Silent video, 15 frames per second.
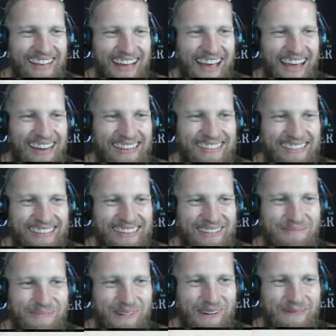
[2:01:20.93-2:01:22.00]
Excellent.
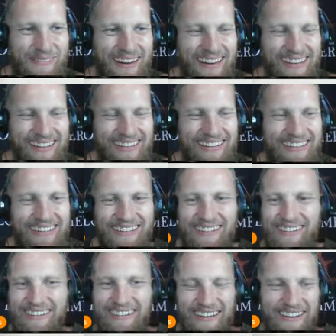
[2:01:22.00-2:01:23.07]
Perfect.
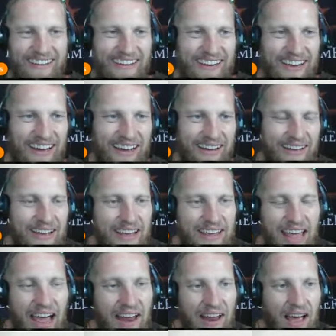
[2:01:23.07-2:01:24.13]
Yeah.
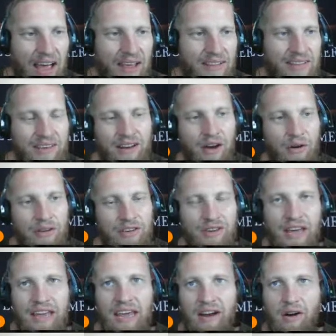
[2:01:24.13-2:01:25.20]
You
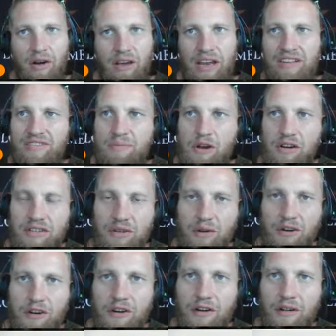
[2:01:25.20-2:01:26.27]
could get all
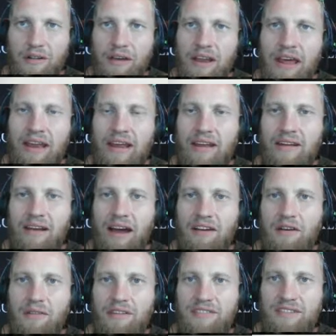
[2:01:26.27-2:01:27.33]
conspiratorial in it, and I
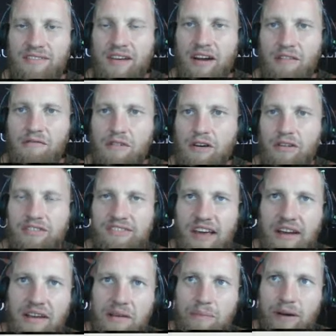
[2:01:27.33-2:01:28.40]
know this is not a real
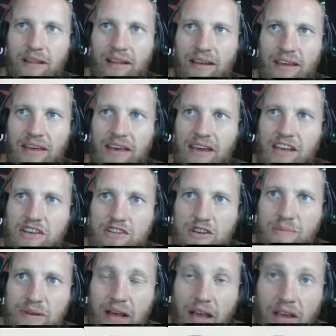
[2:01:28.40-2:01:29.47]
setting, but like you could
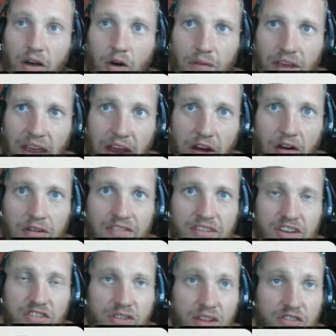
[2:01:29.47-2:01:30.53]
be like, oh, the
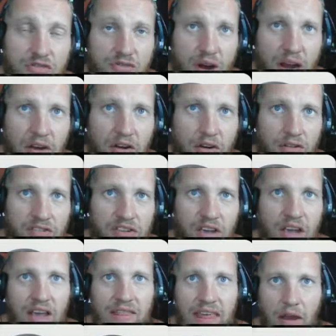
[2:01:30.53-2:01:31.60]
heresy, the traitors,
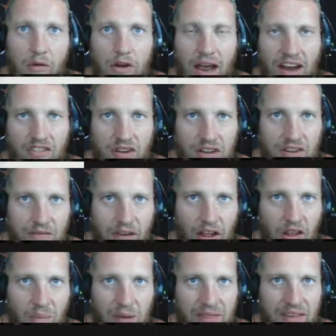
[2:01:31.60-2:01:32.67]
they were actually
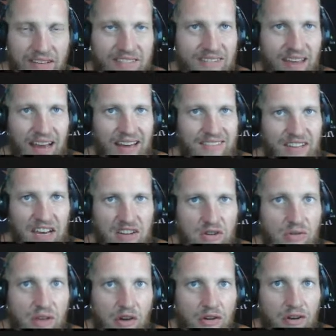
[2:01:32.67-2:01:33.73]
developing this tech because they knew
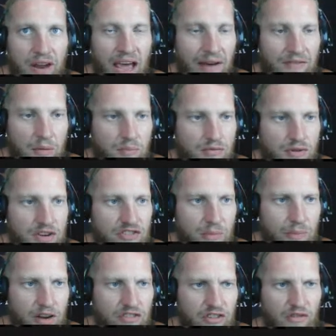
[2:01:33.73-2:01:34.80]
they were going to have to breach a
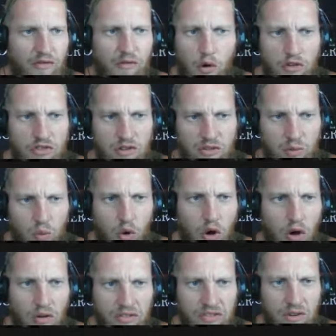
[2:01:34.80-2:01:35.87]
bunch of fortress
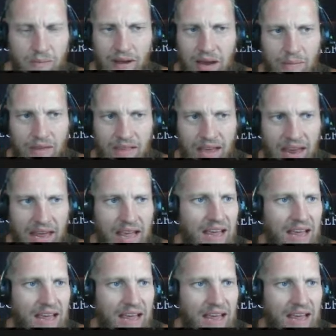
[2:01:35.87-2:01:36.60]
walls. So maybe